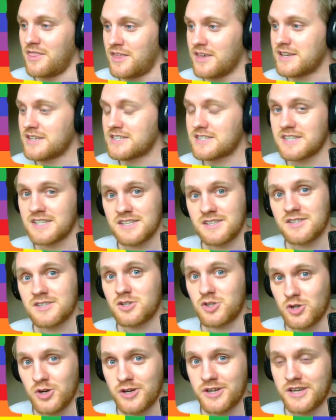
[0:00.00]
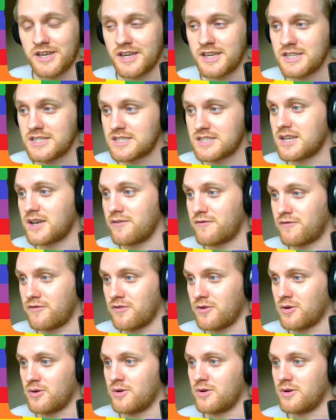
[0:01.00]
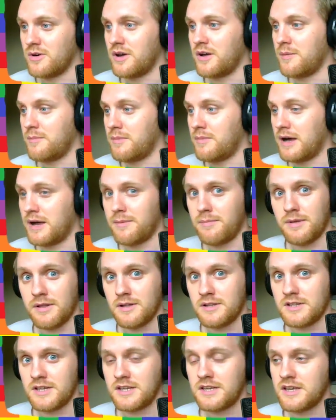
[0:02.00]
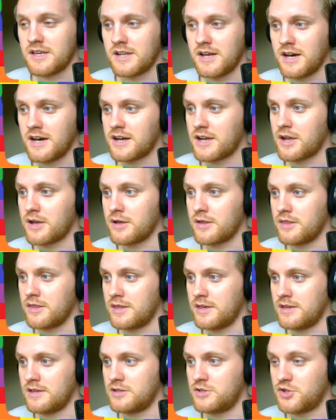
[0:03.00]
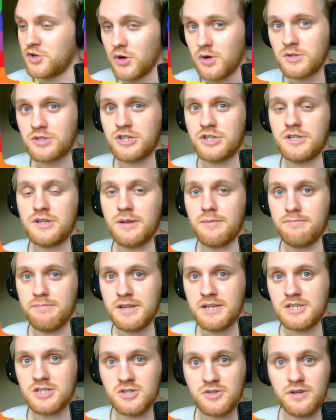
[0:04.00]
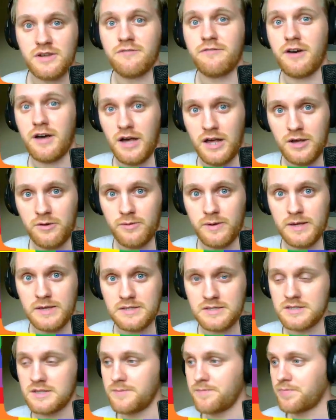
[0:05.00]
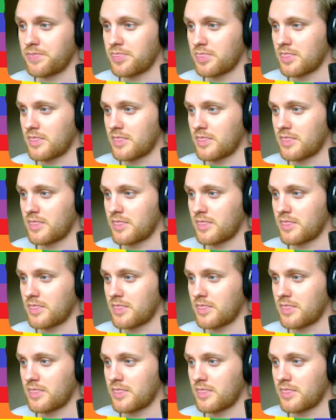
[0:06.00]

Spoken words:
This is the showcase for my building in Ark, the Georgian Ministry of Highways.